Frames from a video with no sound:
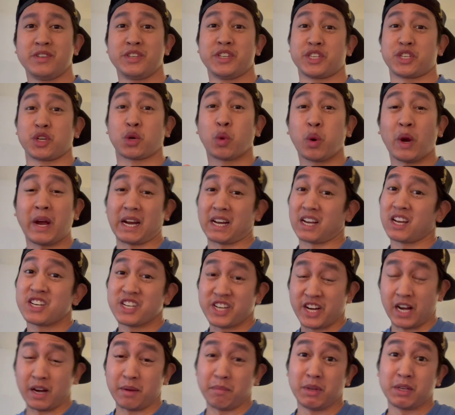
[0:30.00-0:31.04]
Just a quick
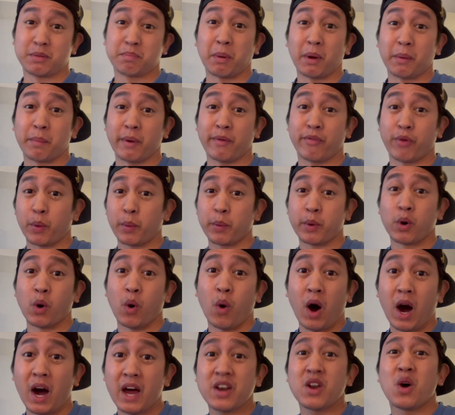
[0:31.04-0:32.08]
shameless plug before we go
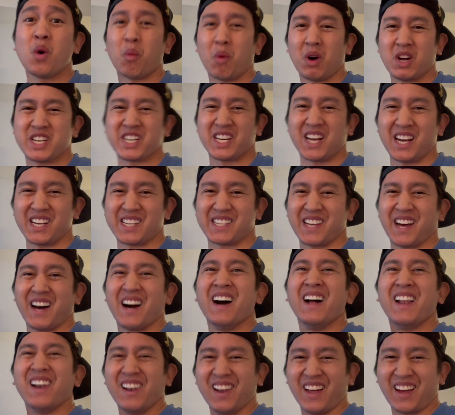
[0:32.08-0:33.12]
on. Want you guys to
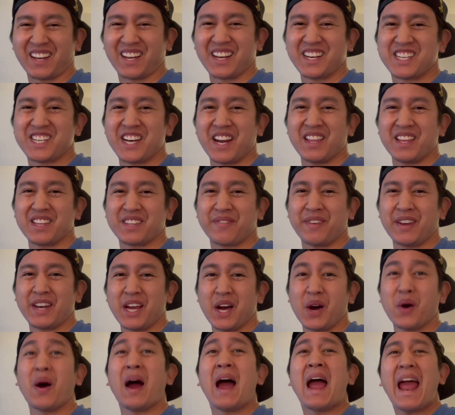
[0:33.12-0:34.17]
like and share this
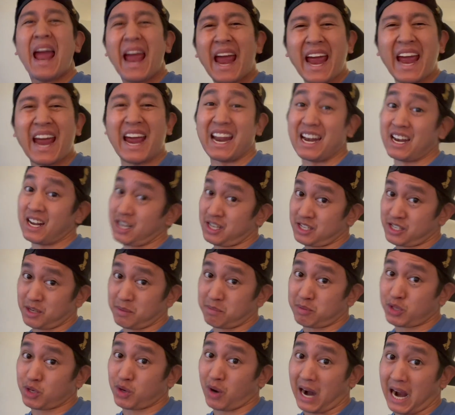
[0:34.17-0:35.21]
video and
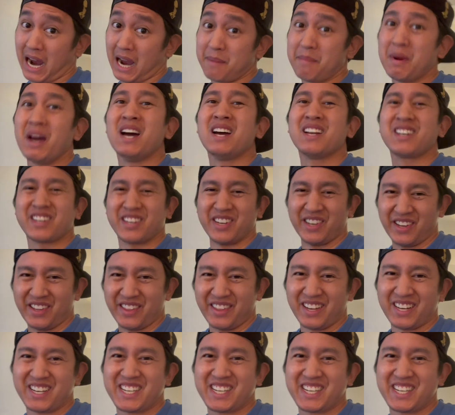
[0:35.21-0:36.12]
subscribe to the